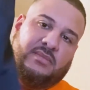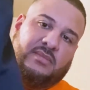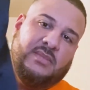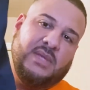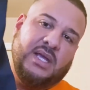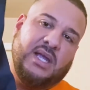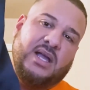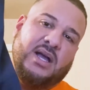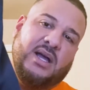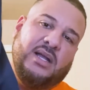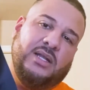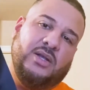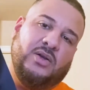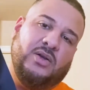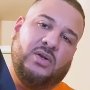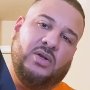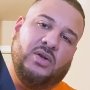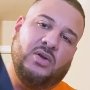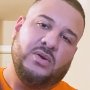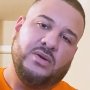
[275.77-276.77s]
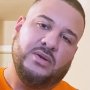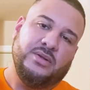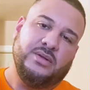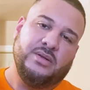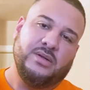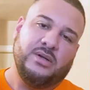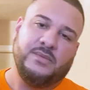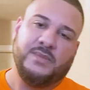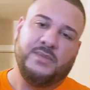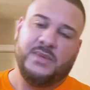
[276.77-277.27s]
they cut a little lower, you
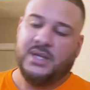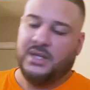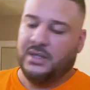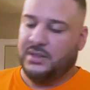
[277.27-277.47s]
know what I mean?